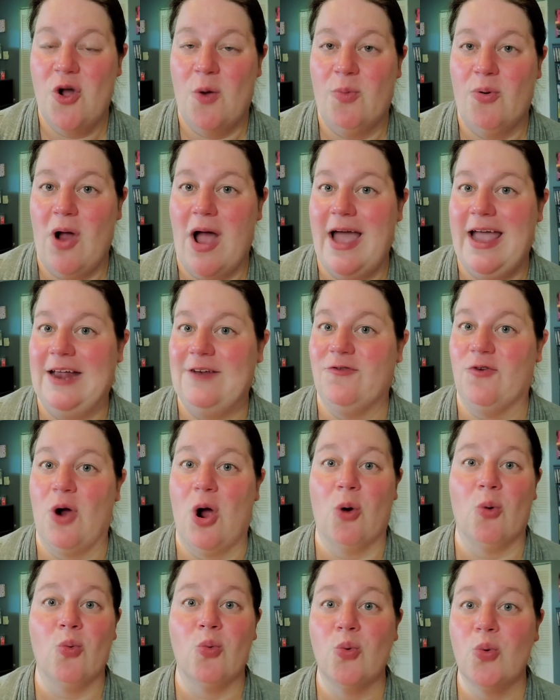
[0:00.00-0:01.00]
O'Brien for
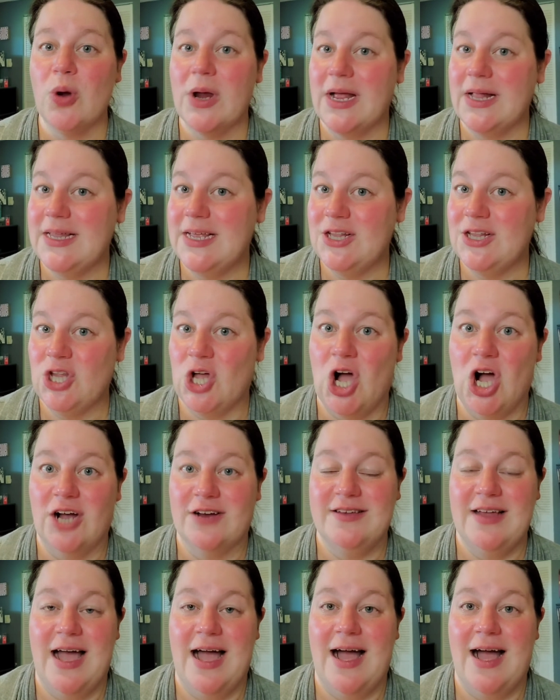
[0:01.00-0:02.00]
a really long
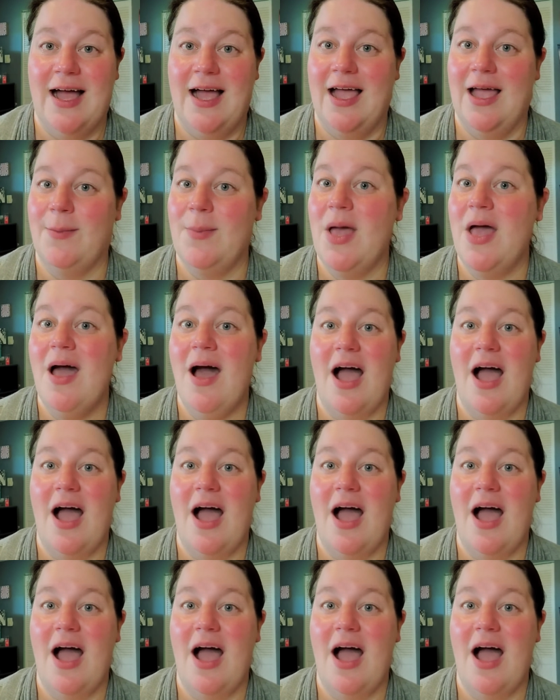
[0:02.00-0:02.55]
time.